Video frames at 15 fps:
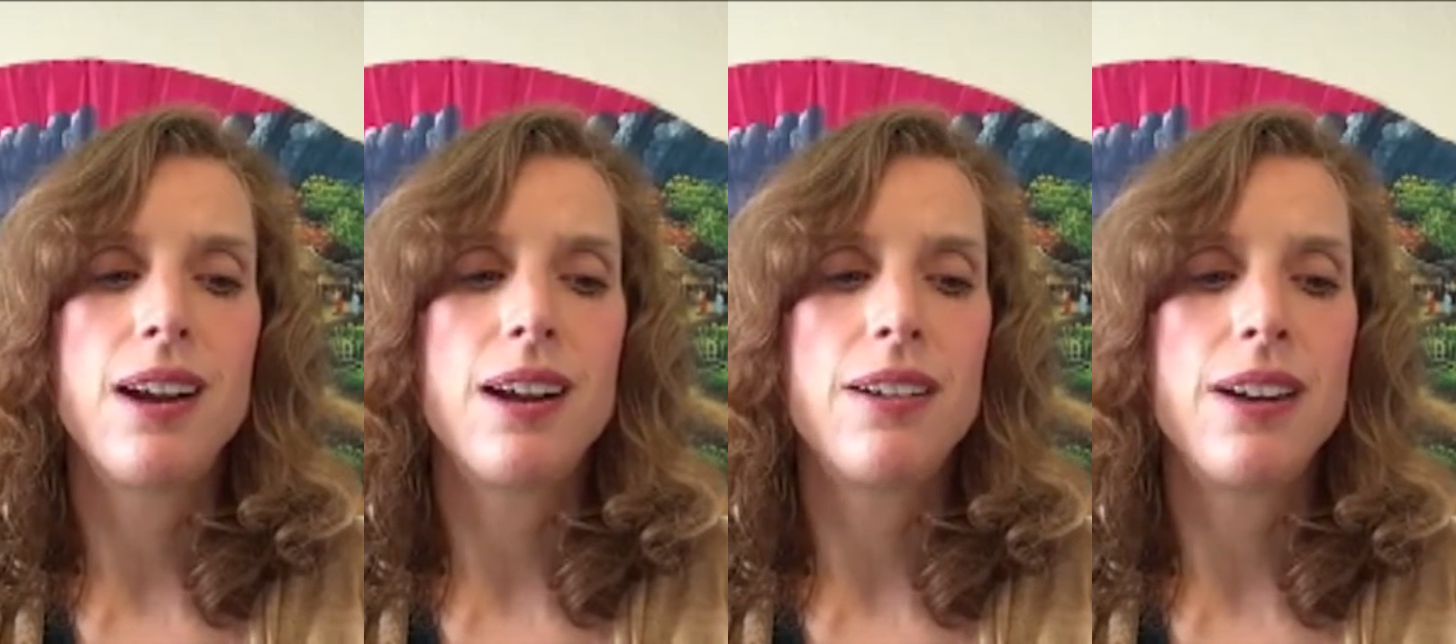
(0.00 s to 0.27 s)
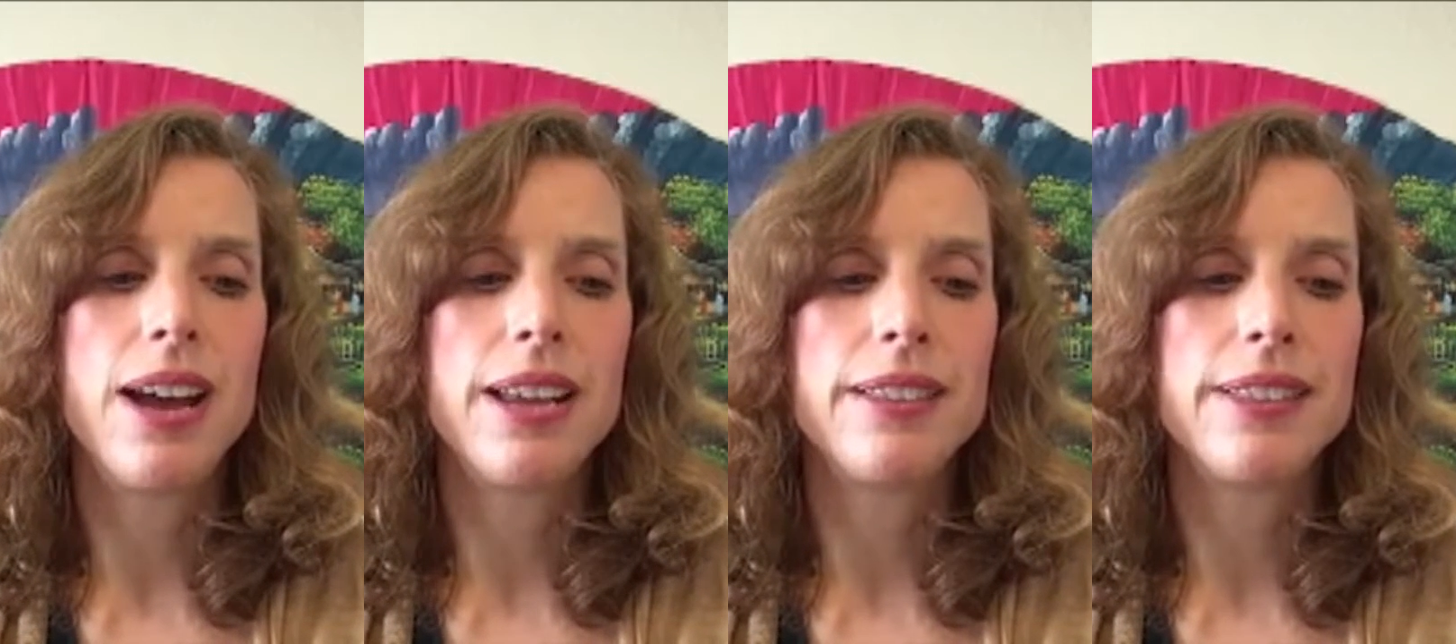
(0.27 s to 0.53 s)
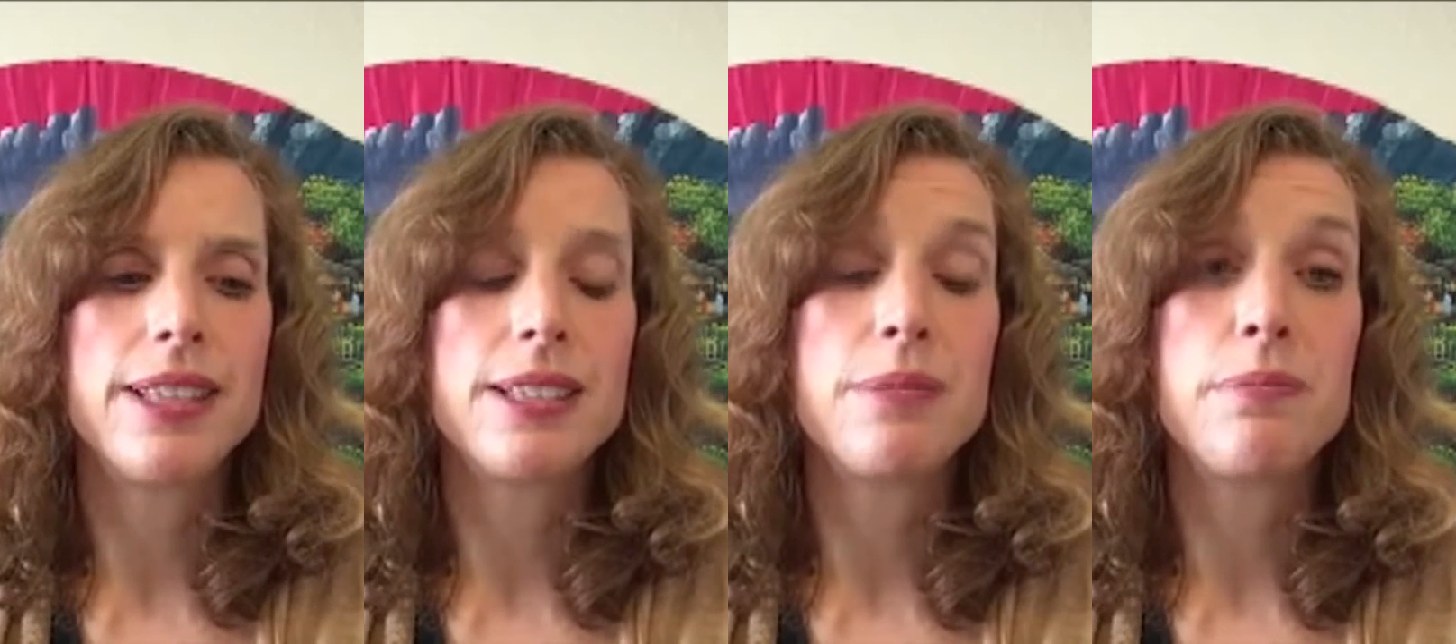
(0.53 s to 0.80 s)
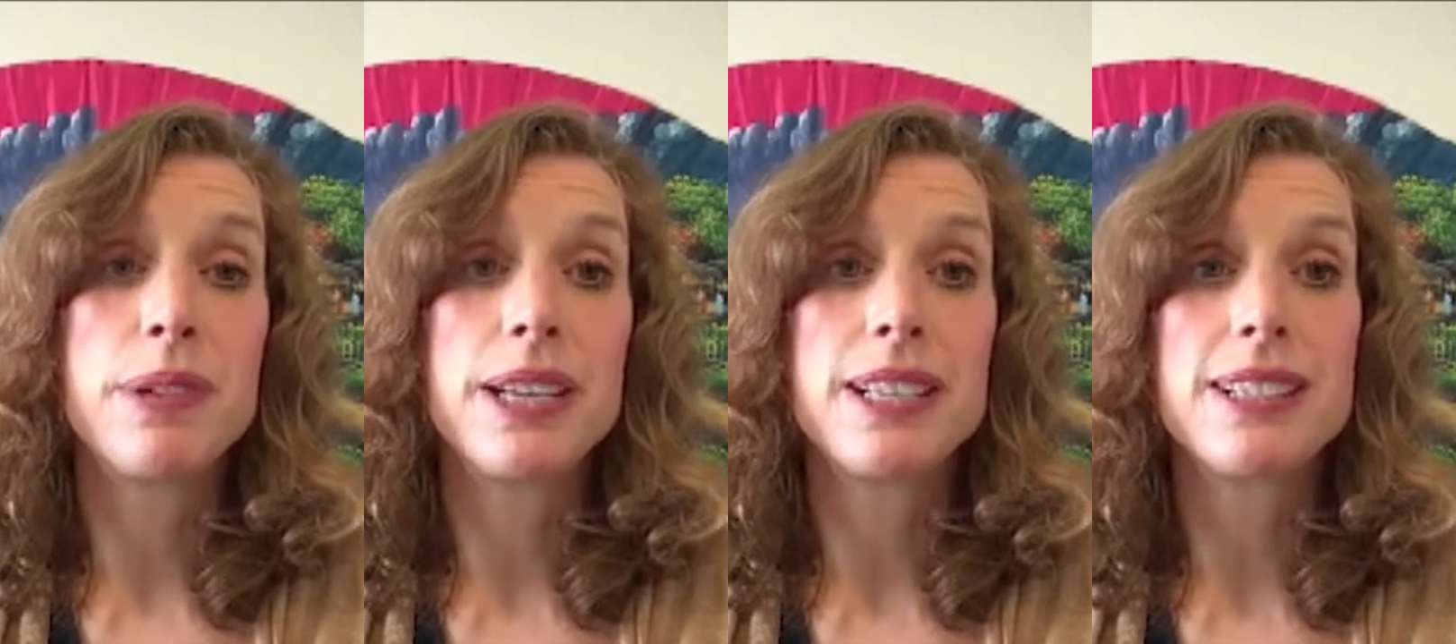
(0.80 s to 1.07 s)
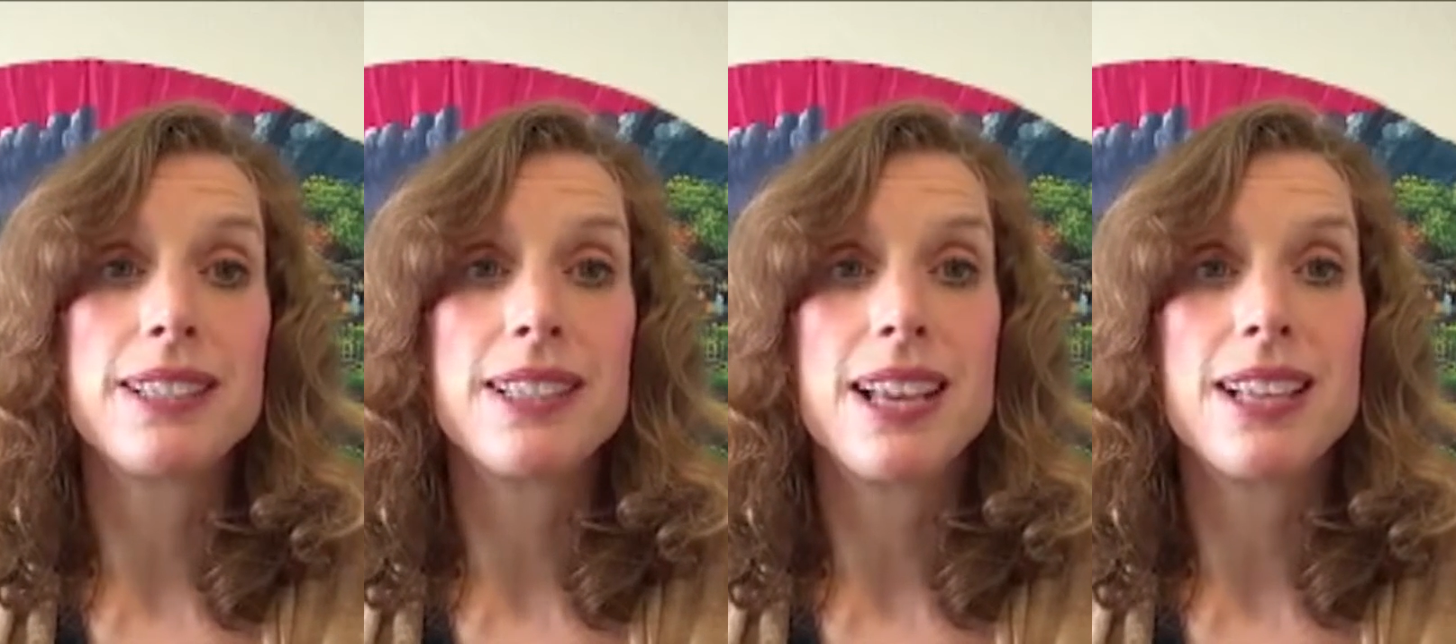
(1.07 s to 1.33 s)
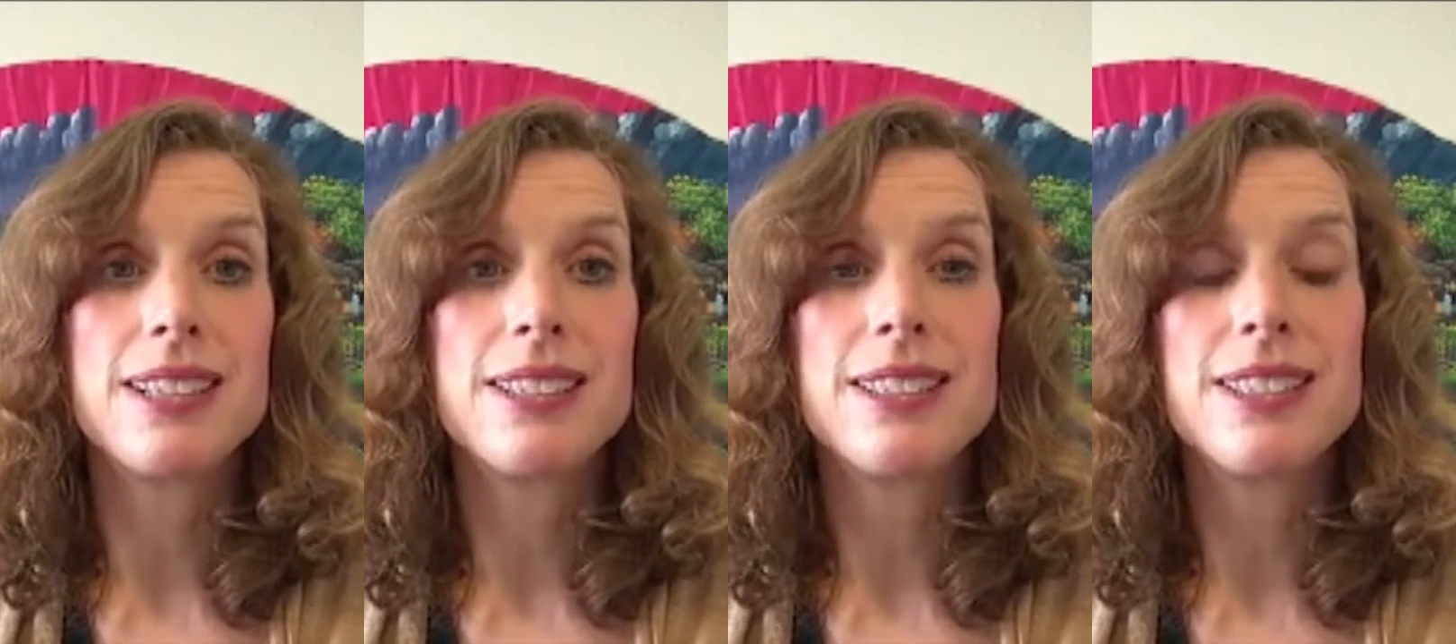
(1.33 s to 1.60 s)
All right, this brings
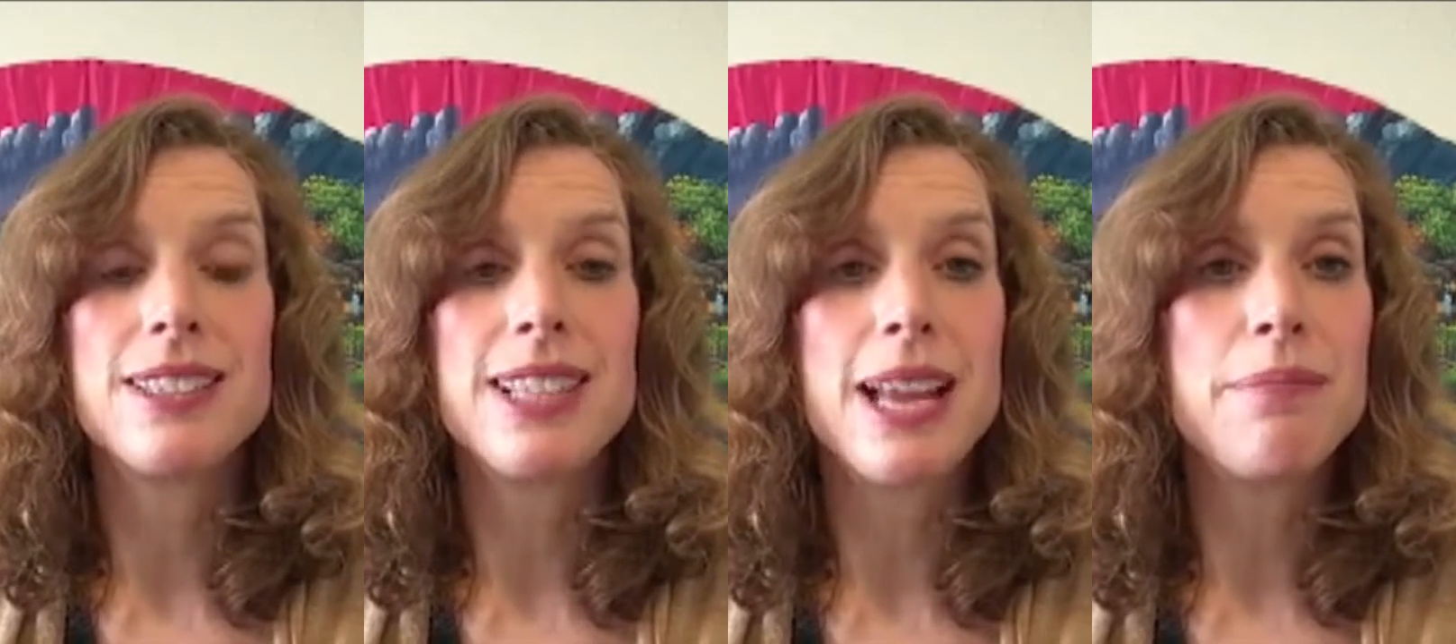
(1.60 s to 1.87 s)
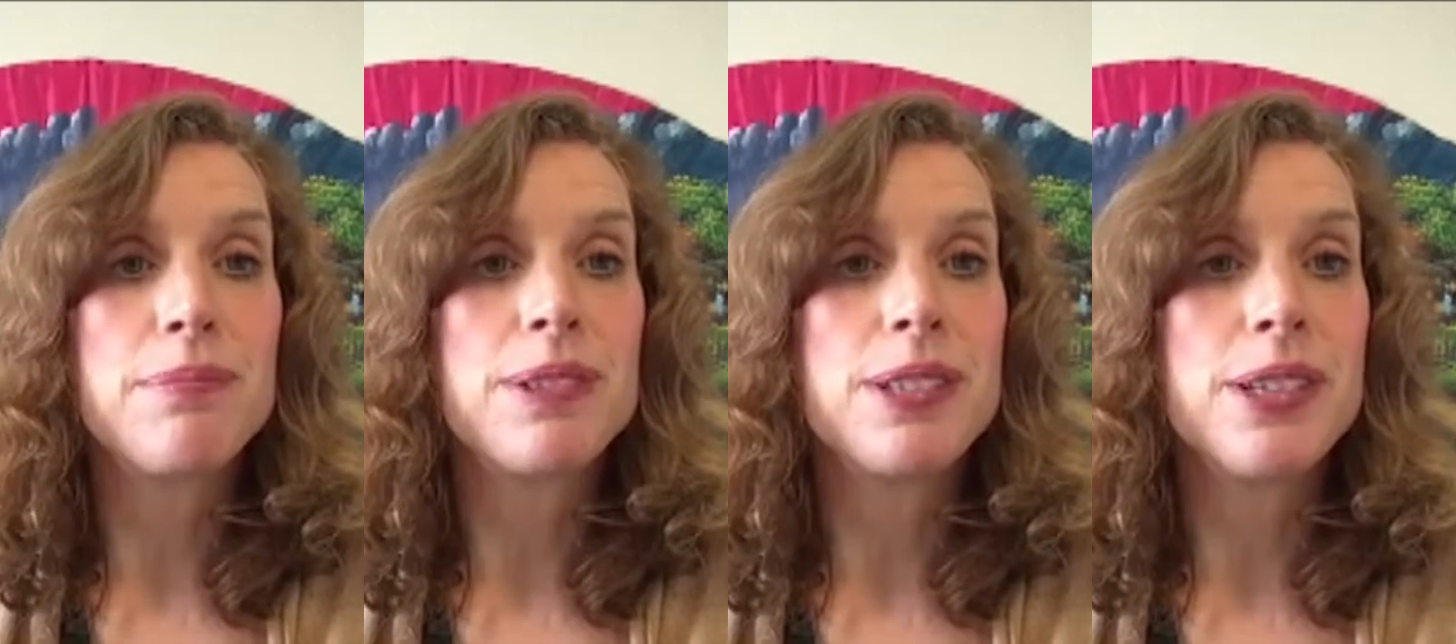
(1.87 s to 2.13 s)
us to step